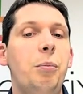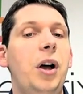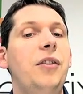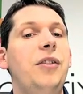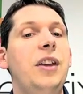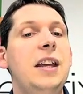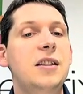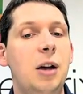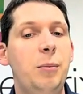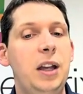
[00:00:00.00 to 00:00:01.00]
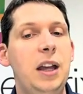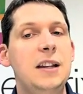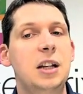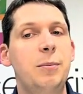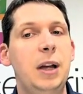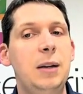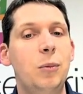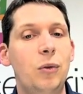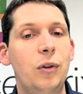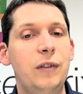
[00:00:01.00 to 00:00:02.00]
But it's coming and it's going to make
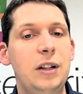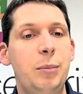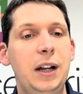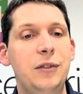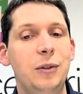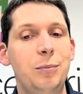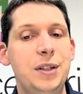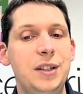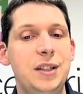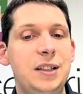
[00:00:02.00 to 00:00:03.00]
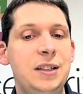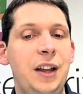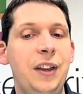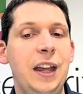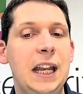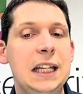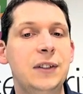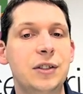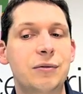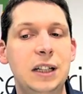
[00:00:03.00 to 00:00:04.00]
more of an impact on businesses than I think any
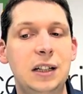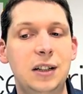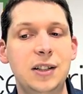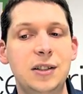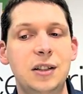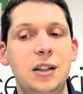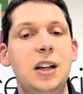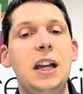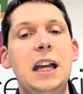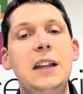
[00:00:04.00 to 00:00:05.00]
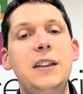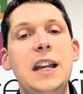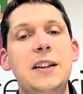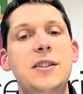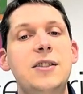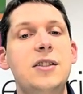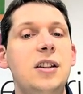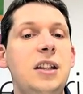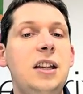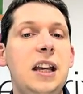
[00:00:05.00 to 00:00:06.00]
of us realise. In the next
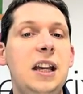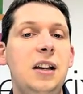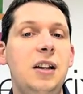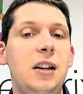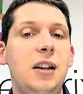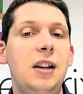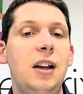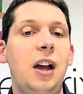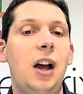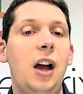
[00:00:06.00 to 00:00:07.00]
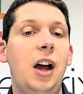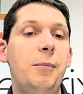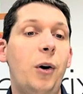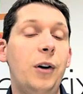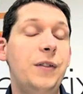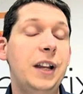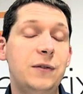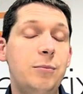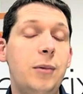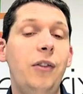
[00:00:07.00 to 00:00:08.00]
year, or over the
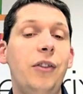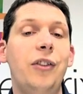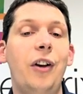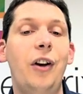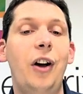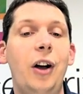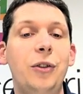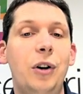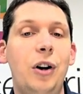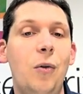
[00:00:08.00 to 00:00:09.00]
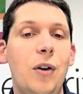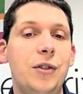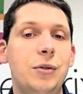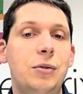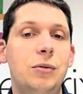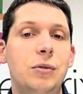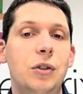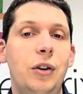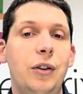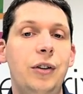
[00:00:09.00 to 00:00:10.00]
next few months, I'll do a whole other
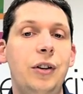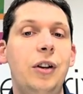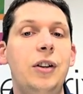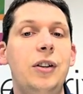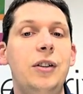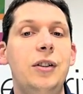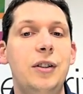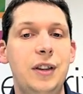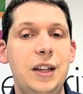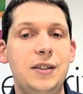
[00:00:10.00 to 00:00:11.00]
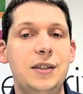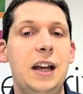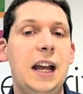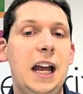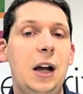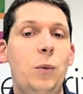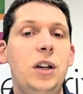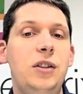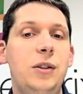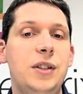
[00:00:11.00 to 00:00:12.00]
talk on this and how
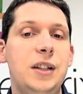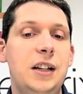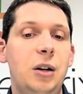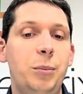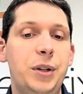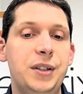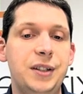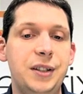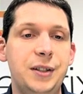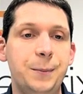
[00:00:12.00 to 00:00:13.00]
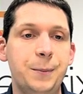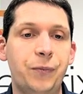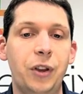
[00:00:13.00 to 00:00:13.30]
we can use it in our businesses.